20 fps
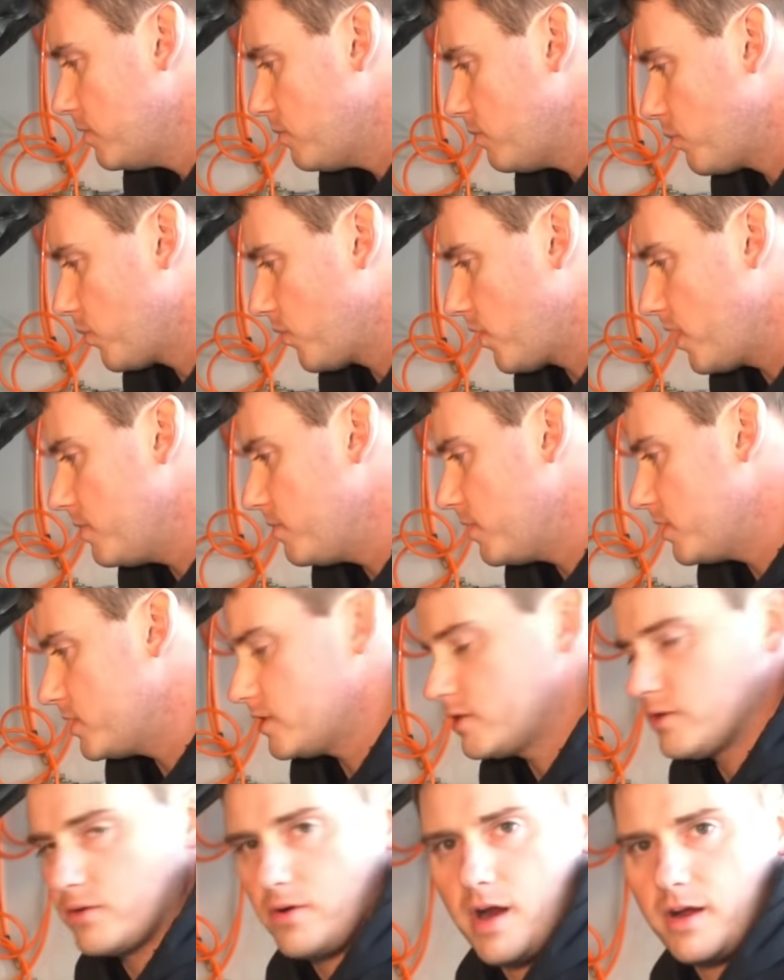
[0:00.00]
pretty
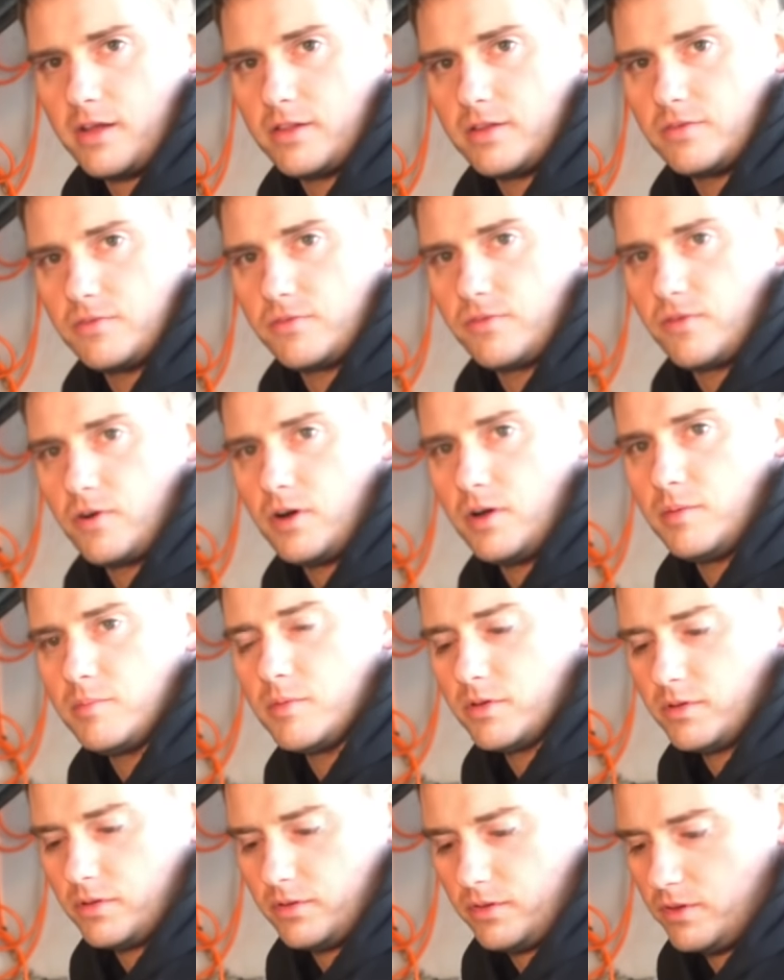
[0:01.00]
much directly
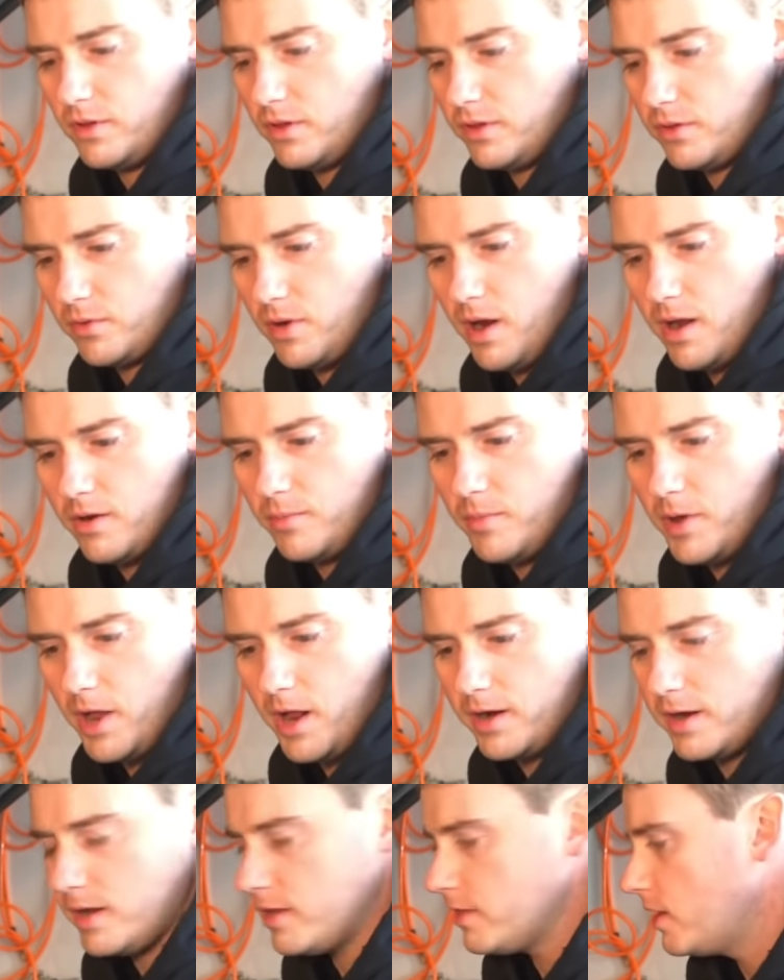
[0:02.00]
from the throttle body.